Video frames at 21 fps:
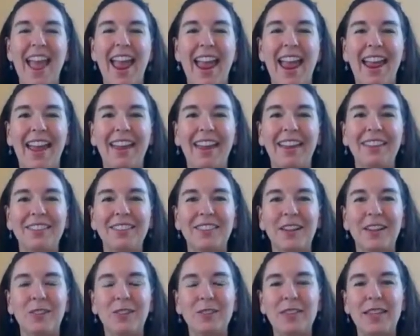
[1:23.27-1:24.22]
And
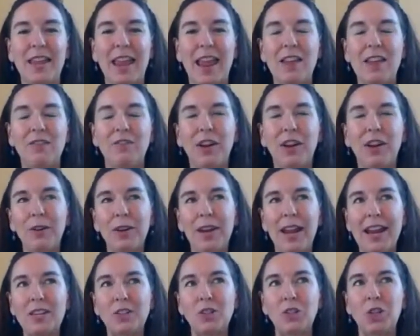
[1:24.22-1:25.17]
there's a
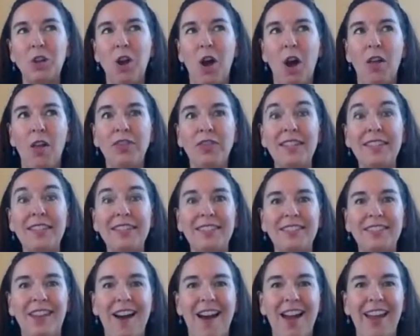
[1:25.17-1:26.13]
variation on this
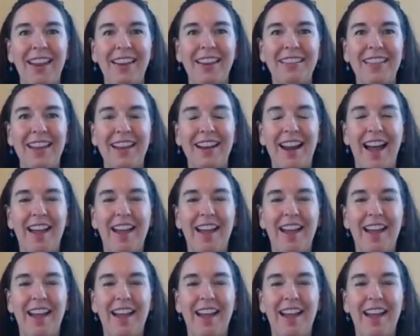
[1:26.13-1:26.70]
line that